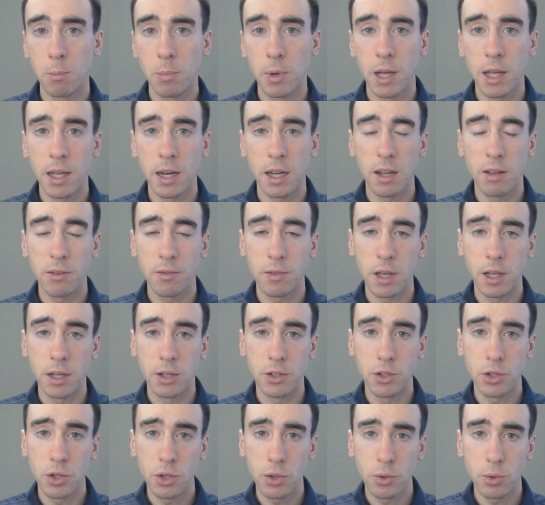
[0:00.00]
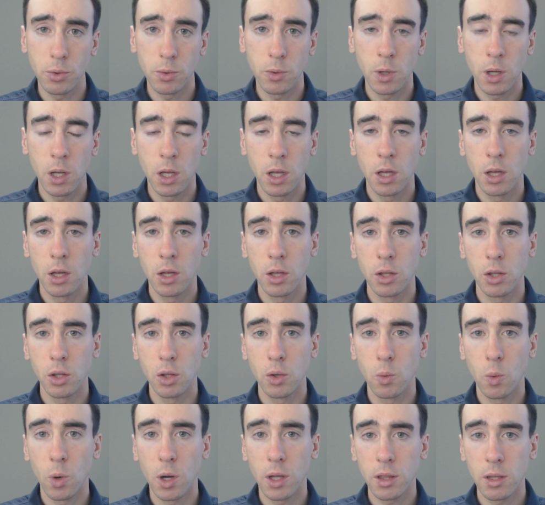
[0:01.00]
but if they do,
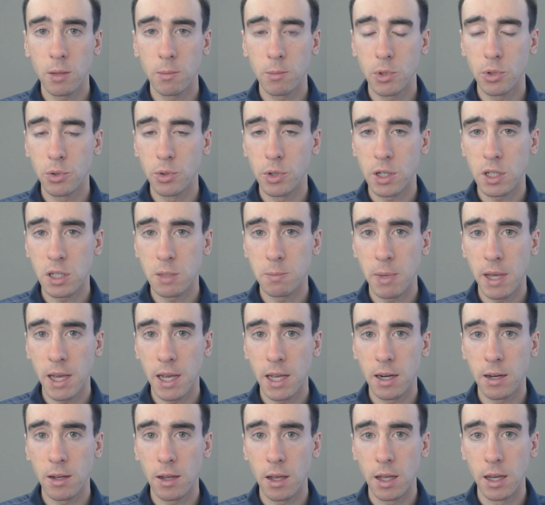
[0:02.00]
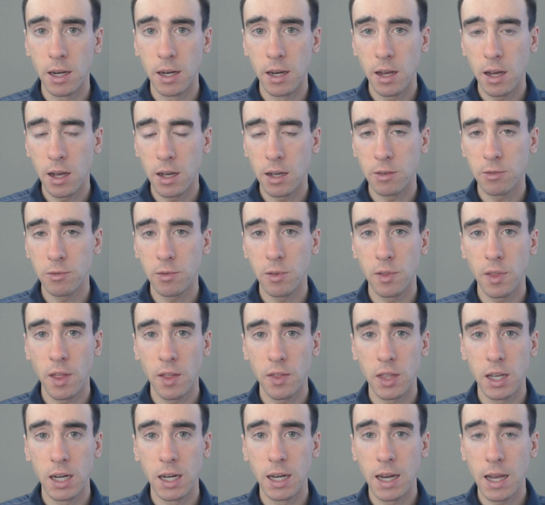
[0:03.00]
you want them to expand enough
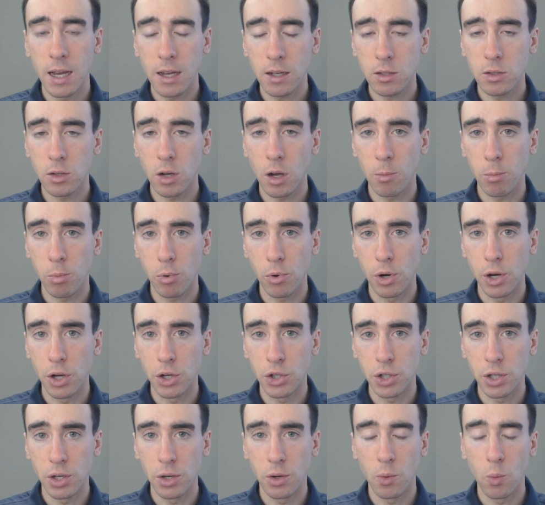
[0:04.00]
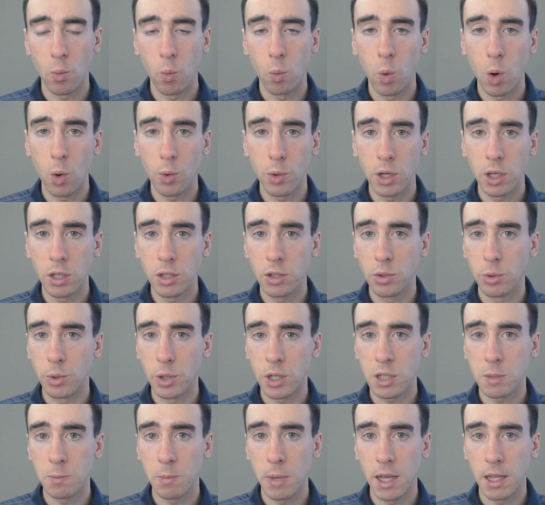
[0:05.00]
that the next operation won't need to
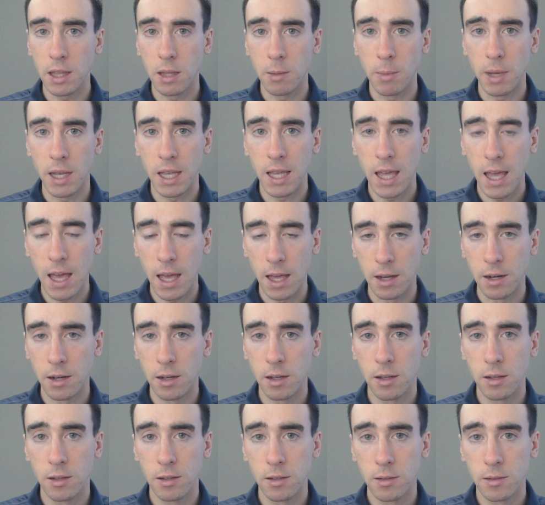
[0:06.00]
expand them again.